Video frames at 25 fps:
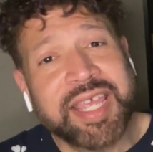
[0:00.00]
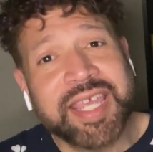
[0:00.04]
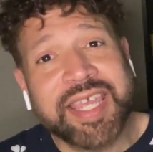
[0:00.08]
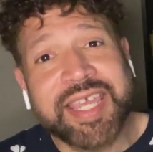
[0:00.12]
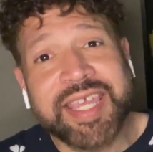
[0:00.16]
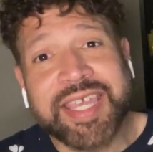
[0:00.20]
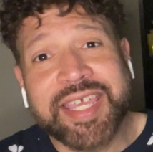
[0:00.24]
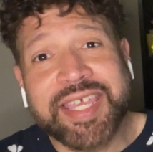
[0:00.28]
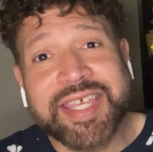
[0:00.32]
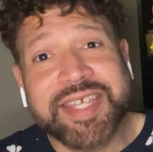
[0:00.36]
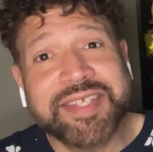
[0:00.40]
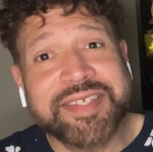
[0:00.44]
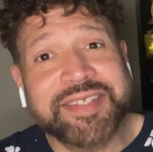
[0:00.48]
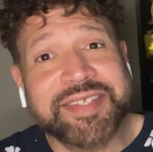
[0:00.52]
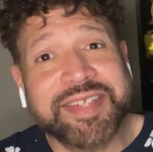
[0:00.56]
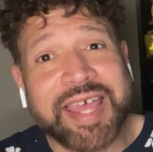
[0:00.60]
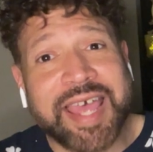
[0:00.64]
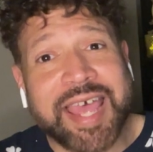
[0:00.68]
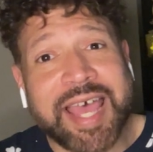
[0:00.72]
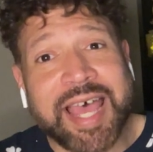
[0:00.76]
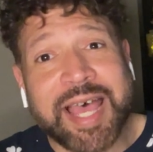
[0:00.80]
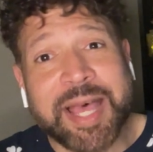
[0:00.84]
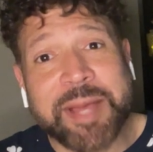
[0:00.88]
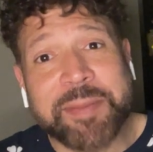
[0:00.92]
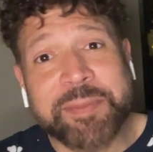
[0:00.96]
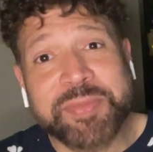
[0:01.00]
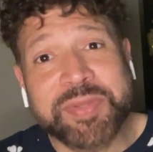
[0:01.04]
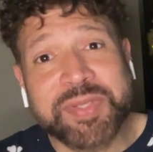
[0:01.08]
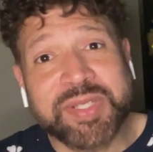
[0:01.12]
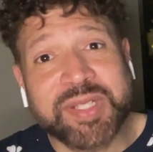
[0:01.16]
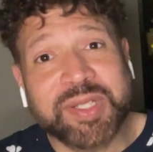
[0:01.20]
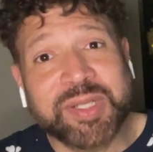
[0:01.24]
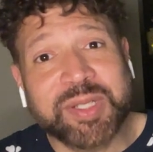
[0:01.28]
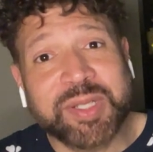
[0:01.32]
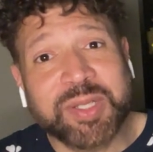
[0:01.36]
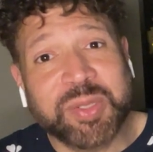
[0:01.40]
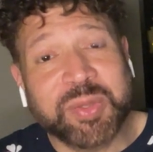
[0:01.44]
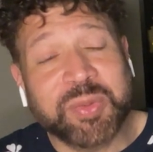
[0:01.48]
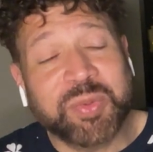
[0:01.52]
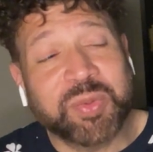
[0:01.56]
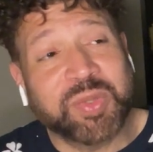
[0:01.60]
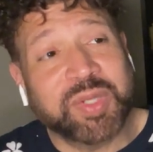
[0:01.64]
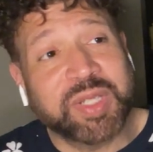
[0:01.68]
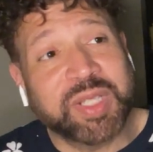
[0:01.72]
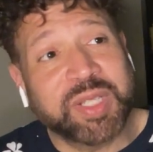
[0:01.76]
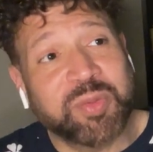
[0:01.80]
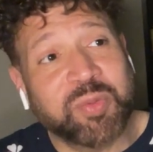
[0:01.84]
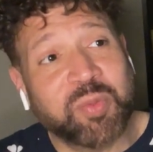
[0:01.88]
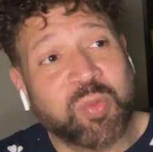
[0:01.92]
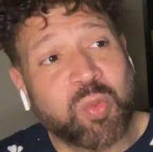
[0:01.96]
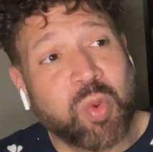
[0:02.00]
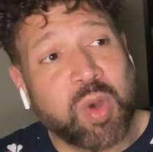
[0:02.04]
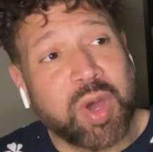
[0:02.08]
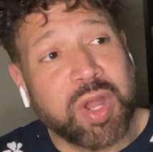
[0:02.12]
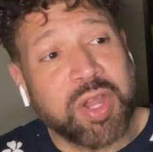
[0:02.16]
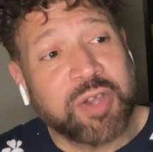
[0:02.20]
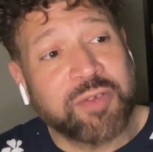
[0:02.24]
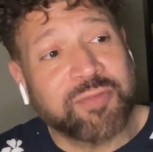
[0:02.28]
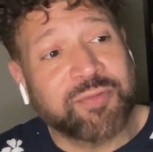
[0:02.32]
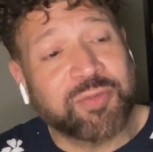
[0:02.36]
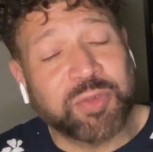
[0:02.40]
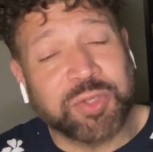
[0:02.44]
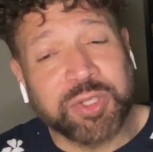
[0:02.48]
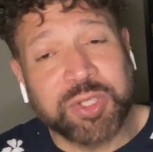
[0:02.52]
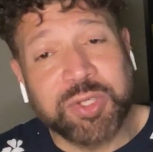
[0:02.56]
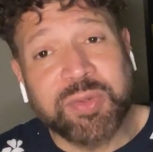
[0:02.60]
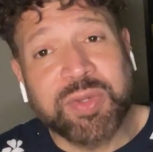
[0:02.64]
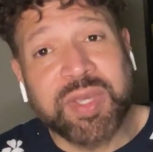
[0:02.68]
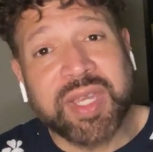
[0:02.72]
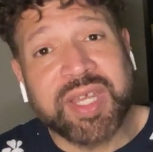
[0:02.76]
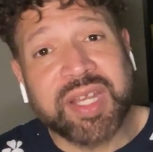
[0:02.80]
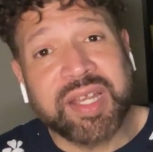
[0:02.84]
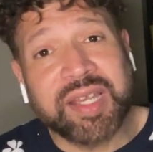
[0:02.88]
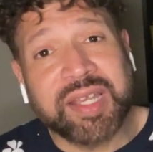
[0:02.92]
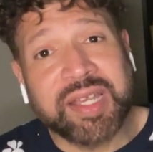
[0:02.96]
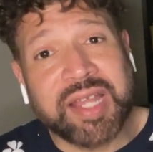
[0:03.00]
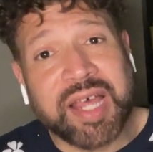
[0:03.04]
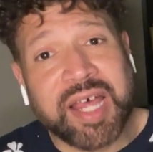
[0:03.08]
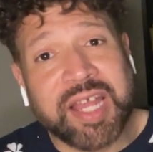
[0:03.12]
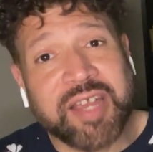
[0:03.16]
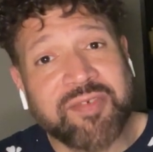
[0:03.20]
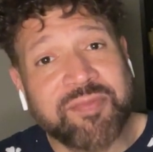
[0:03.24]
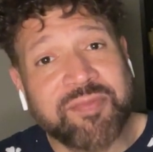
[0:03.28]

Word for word: is absolutely wonderful. You get a lot